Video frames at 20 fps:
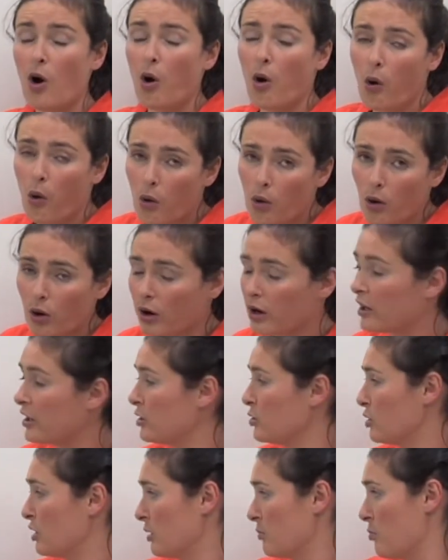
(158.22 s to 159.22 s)
or
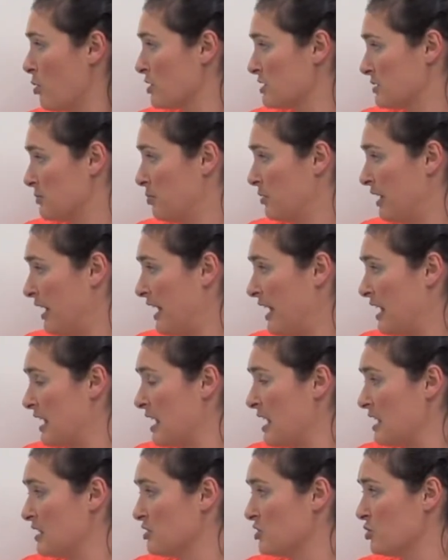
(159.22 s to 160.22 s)
you could multiply
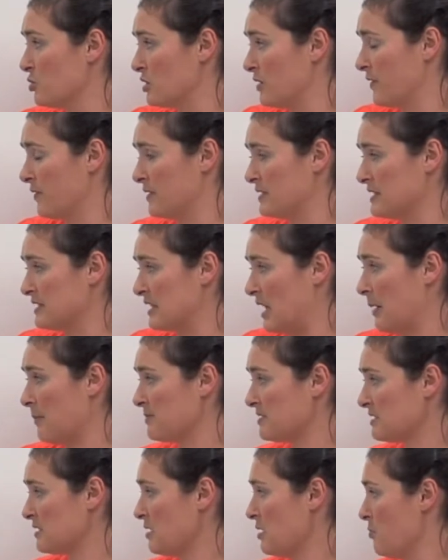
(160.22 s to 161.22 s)
in two different
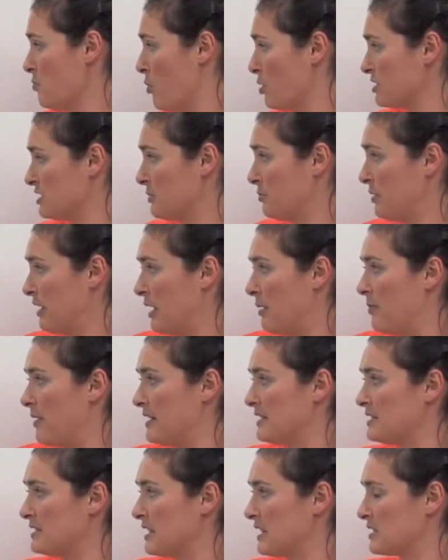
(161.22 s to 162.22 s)
steps, multiply by
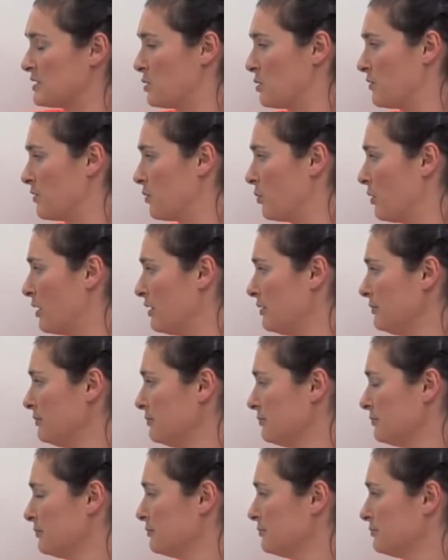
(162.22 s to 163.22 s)
6/1.
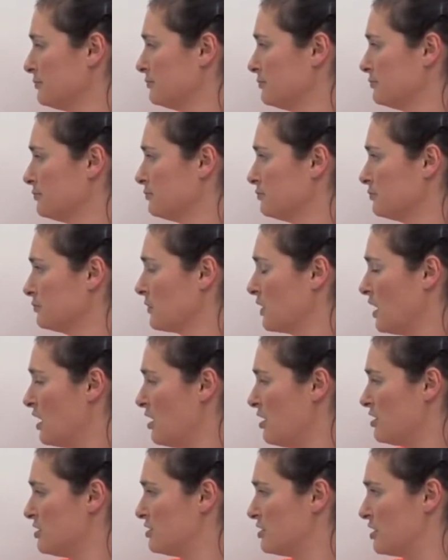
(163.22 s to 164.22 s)

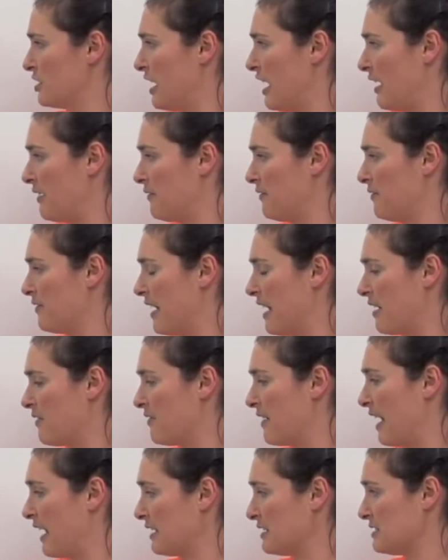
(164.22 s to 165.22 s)
So you have
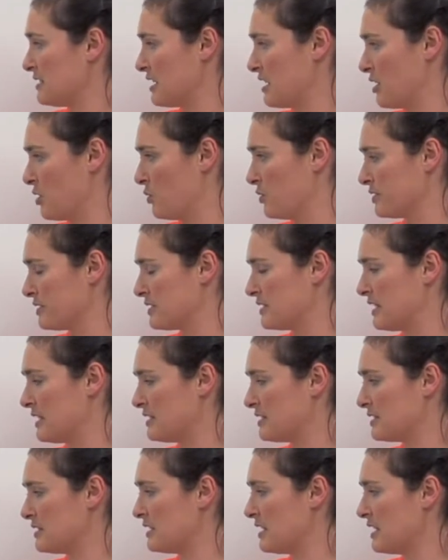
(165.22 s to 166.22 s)
5x equals
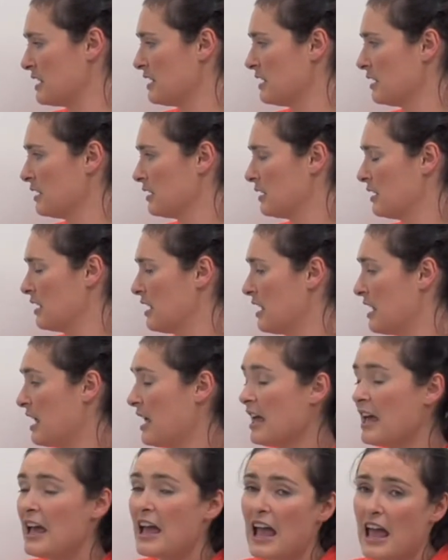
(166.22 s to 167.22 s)
60.
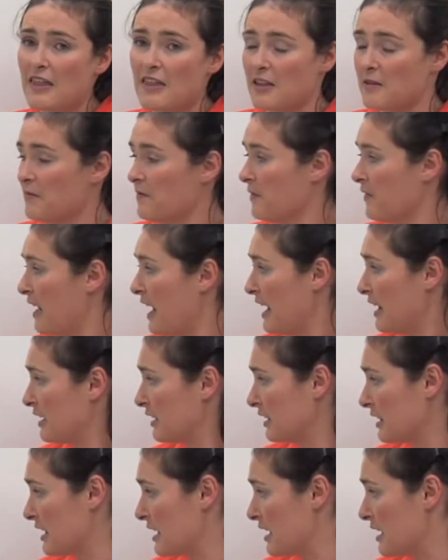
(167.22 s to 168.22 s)
And then
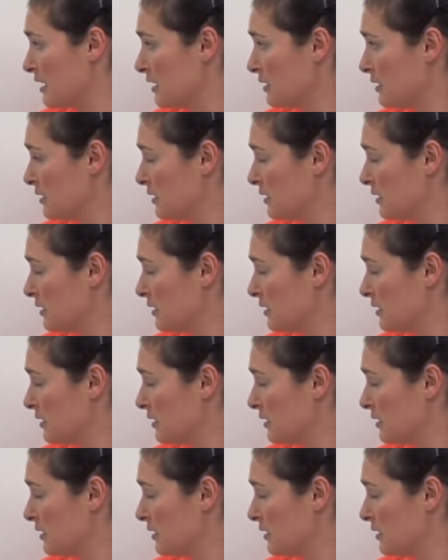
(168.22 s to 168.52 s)
finally,